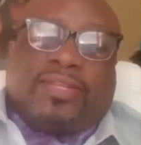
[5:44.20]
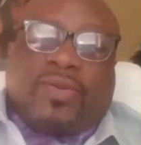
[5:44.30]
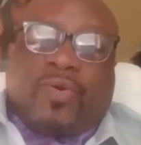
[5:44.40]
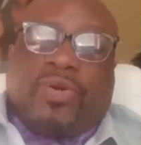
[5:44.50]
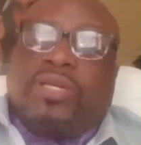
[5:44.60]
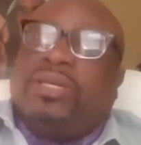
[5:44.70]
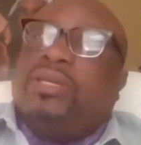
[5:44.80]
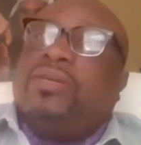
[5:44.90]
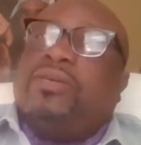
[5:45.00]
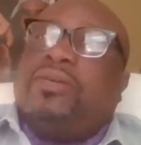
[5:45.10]
there's
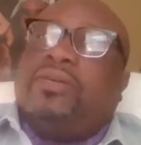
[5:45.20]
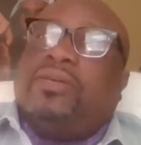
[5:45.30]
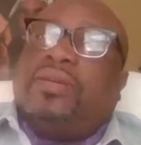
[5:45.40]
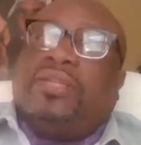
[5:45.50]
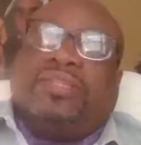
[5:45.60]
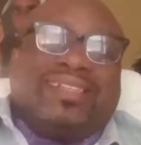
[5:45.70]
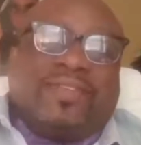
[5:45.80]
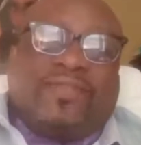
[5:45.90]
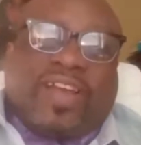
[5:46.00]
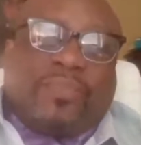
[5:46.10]

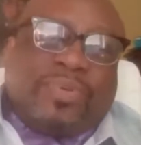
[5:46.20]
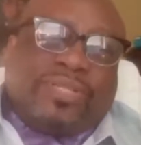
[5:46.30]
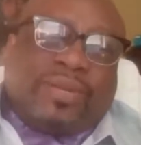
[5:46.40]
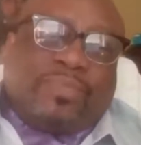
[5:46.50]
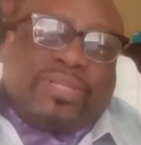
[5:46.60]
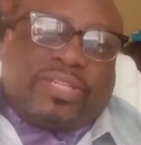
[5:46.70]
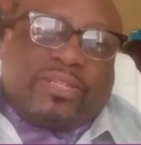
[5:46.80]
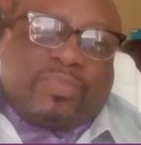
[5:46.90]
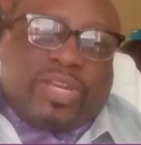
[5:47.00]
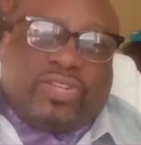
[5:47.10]
less than 5%
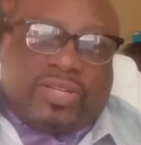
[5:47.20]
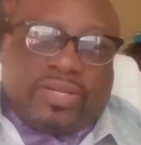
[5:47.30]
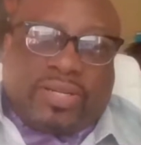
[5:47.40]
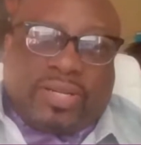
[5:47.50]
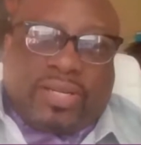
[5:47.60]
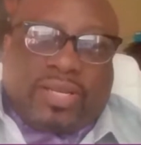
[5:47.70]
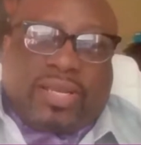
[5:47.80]
participation